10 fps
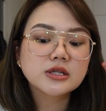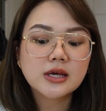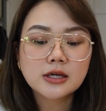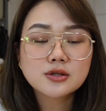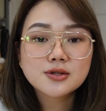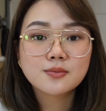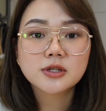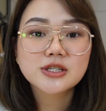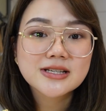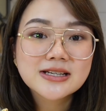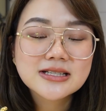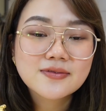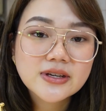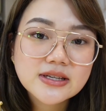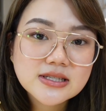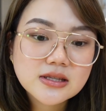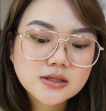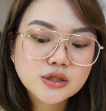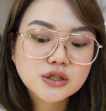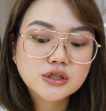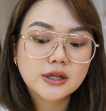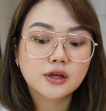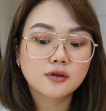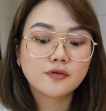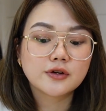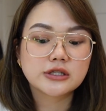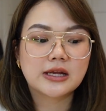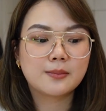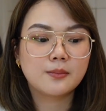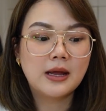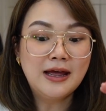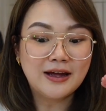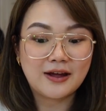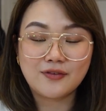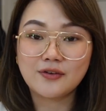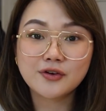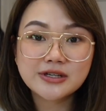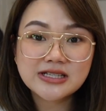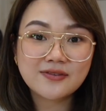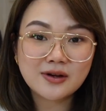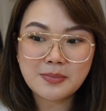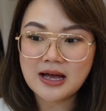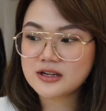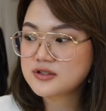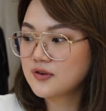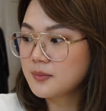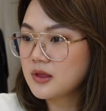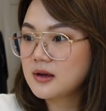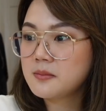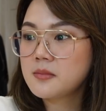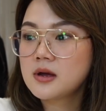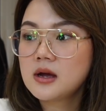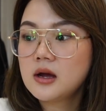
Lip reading: Thank you so much, Sunny's Face. This is like the first time I've ever received a package from them.